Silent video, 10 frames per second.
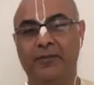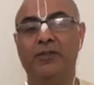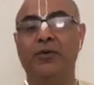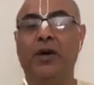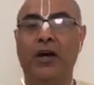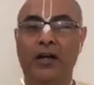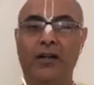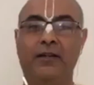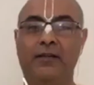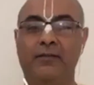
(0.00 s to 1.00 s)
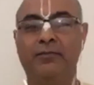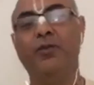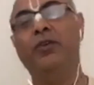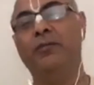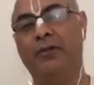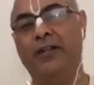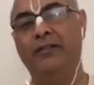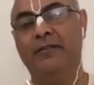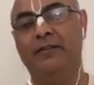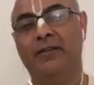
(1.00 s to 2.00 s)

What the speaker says: to our puny brain,